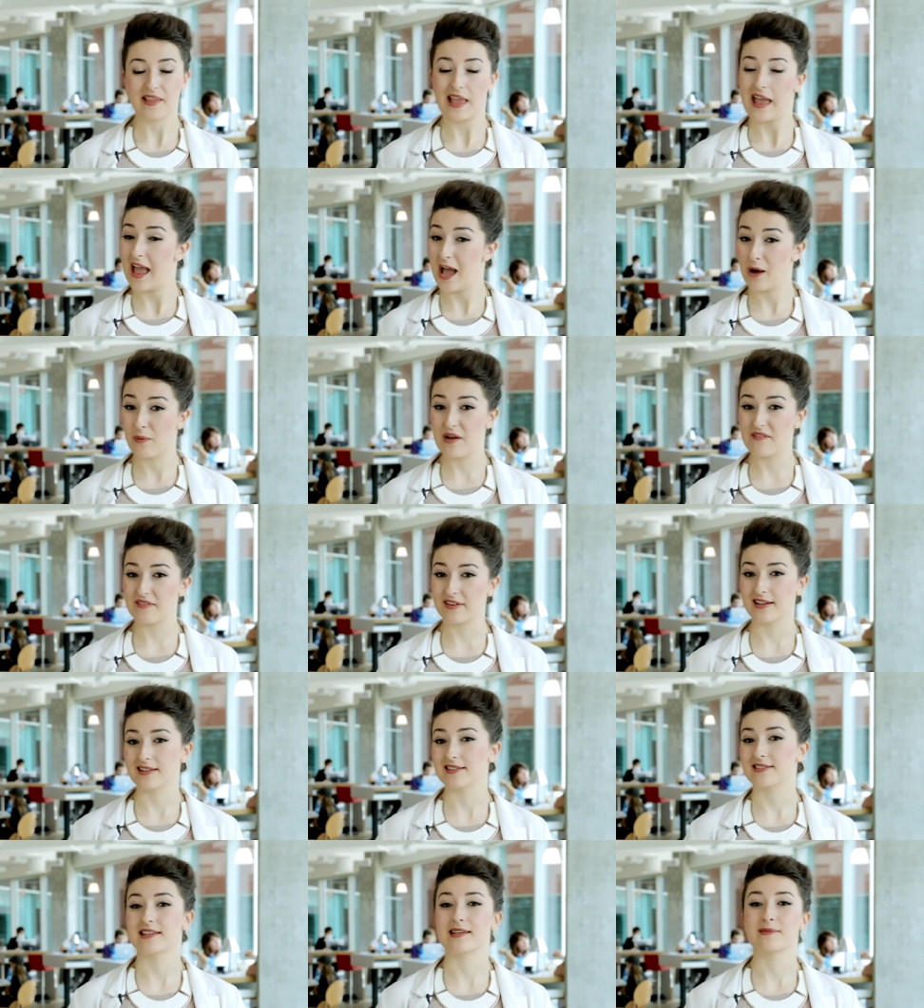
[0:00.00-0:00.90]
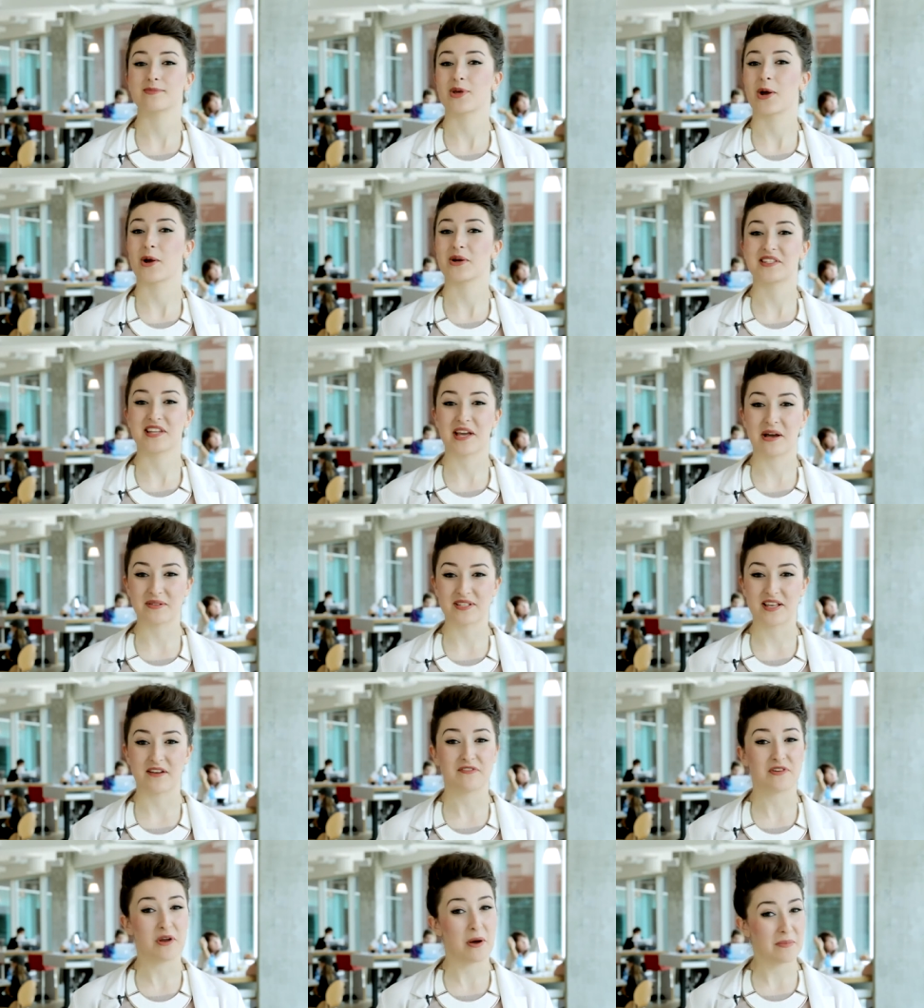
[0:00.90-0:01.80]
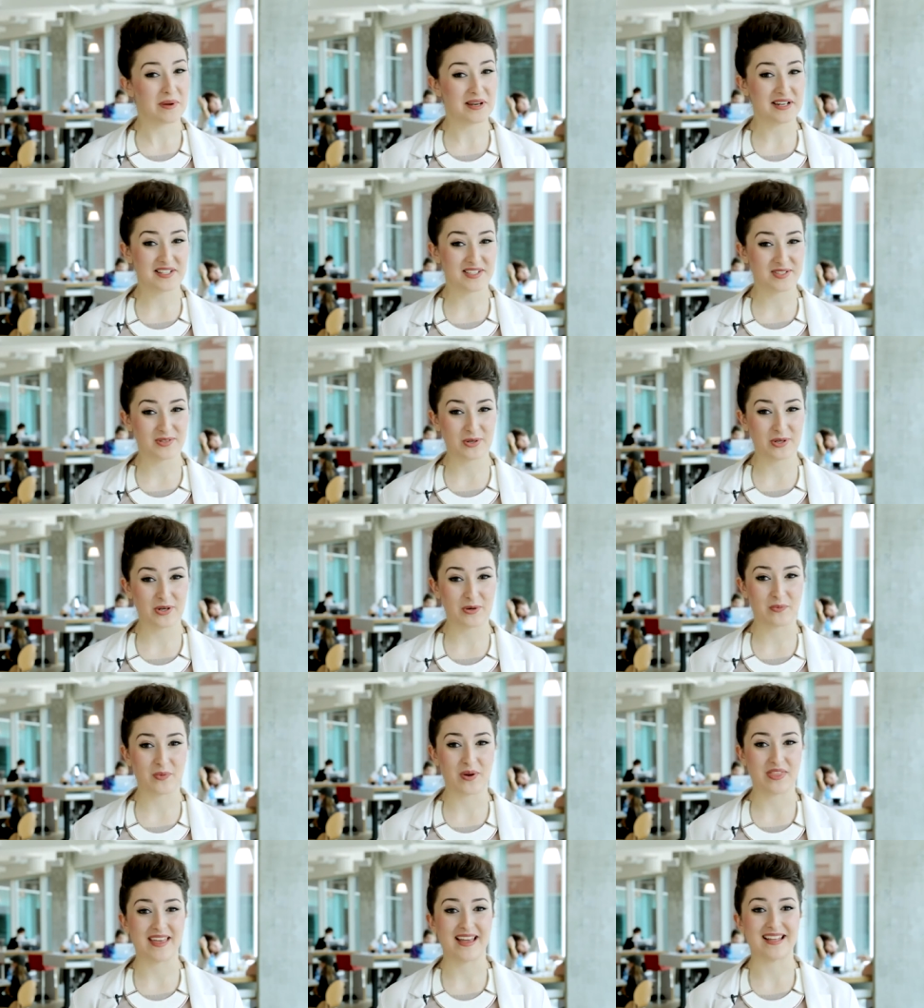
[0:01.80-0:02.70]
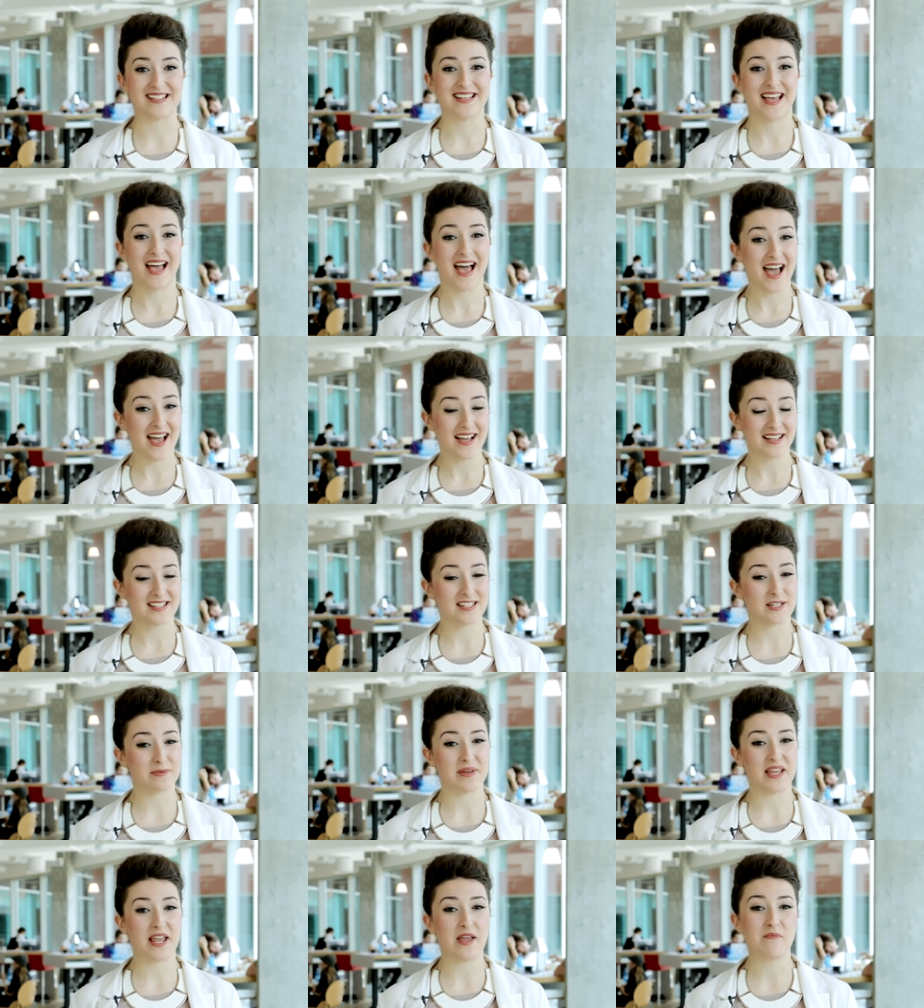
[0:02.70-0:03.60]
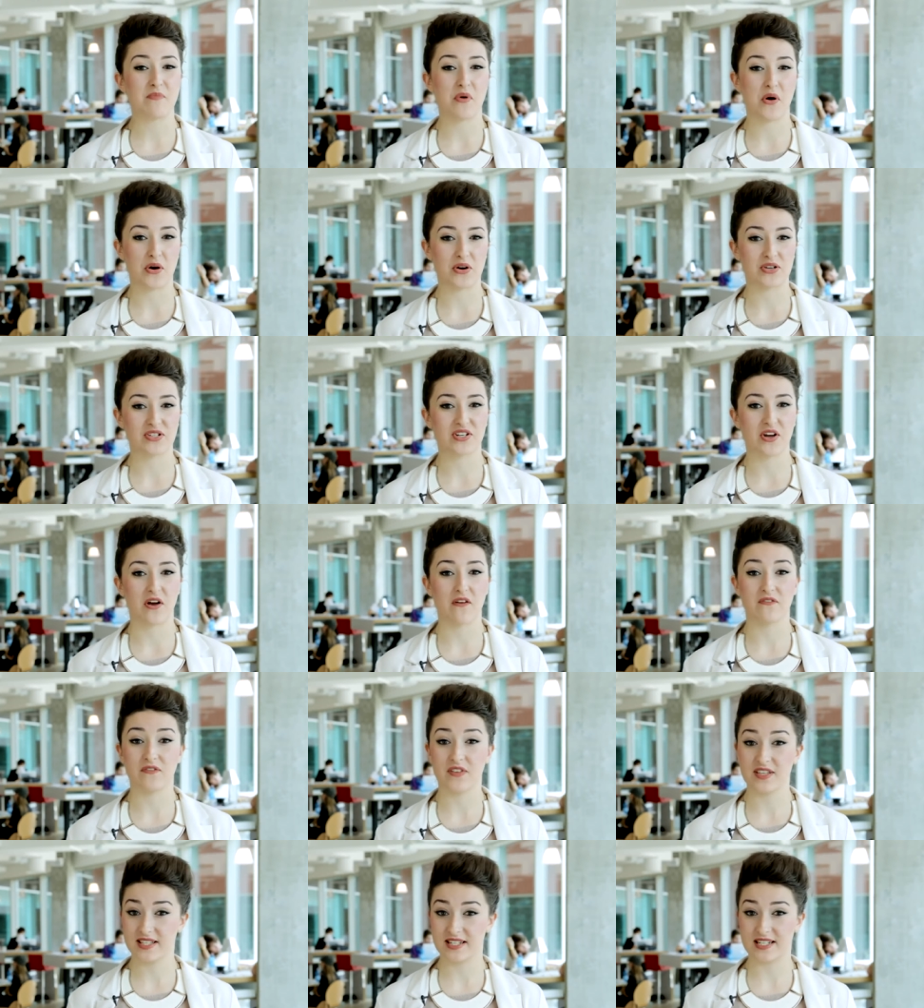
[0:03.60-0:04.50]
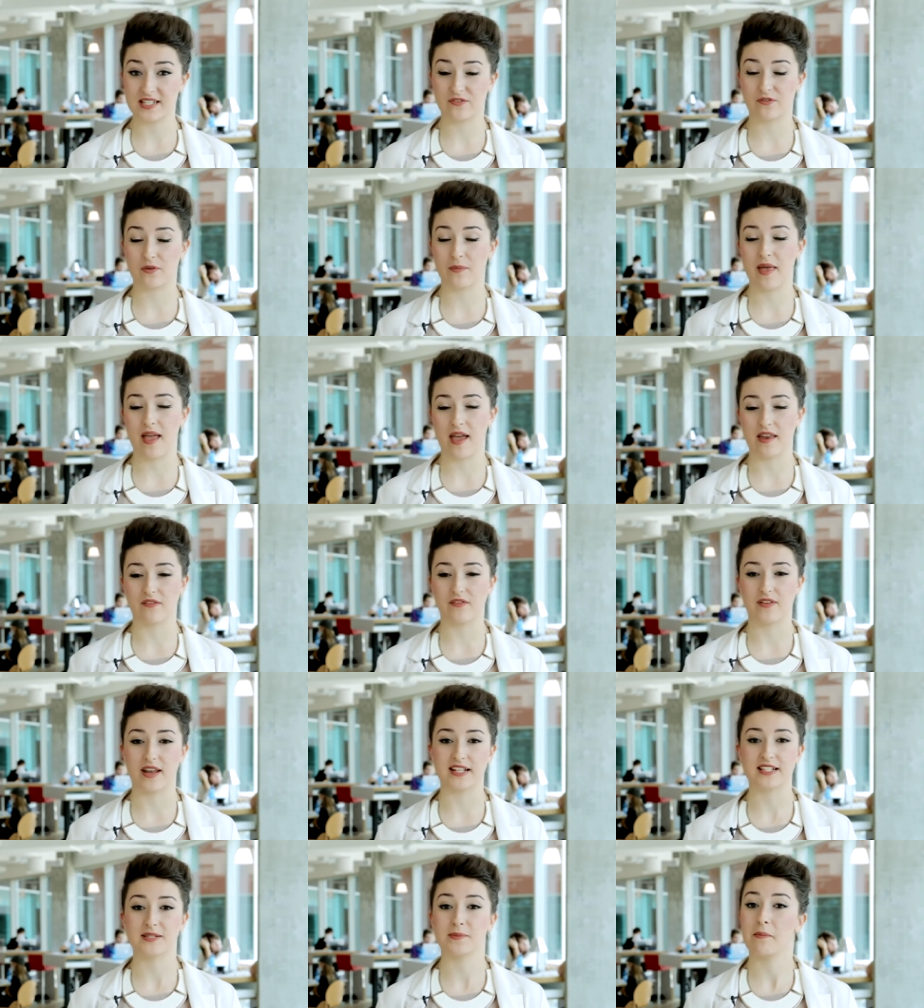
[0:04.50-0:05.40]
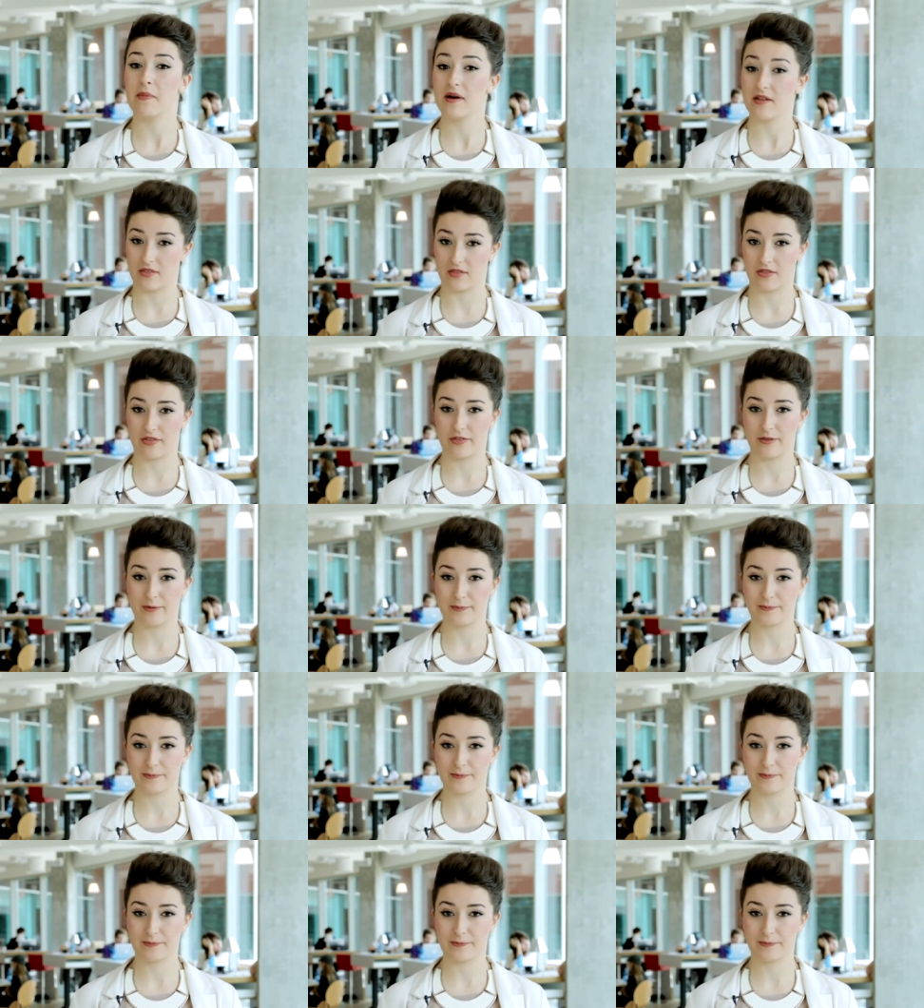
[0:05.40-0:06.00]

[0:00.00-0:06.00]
However, it seems hotels have not been excluded, with a tax to be imposed on visitors from the end of next month.